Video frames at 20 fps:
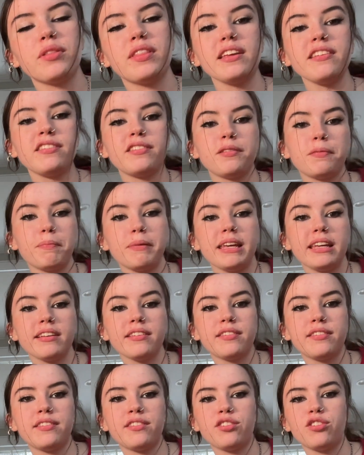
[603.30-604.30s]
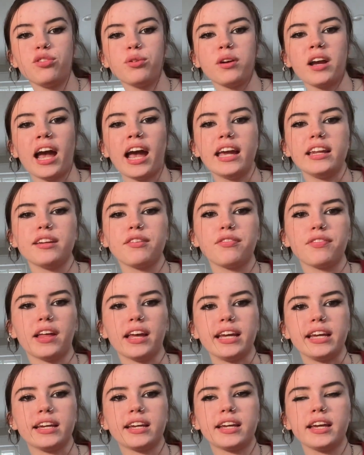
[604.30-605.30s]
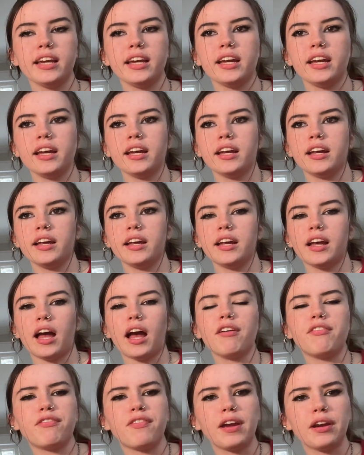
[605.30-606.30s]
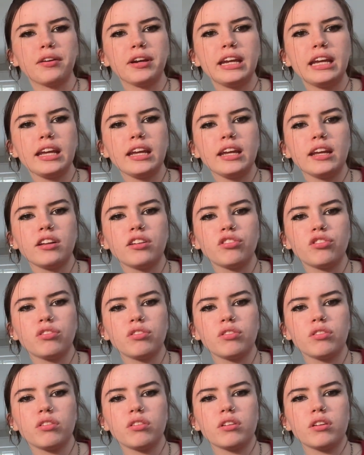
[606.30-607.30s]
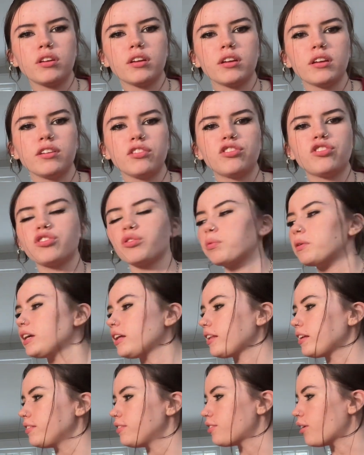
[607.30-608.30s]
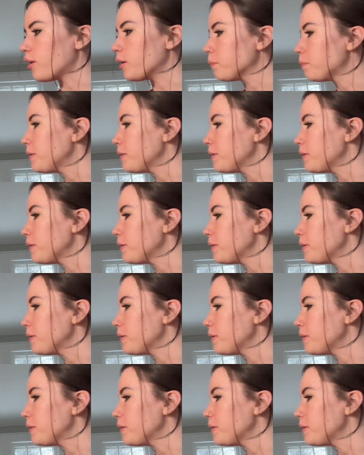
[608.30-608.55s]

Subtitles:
this speaks to kind of like a very surrealist art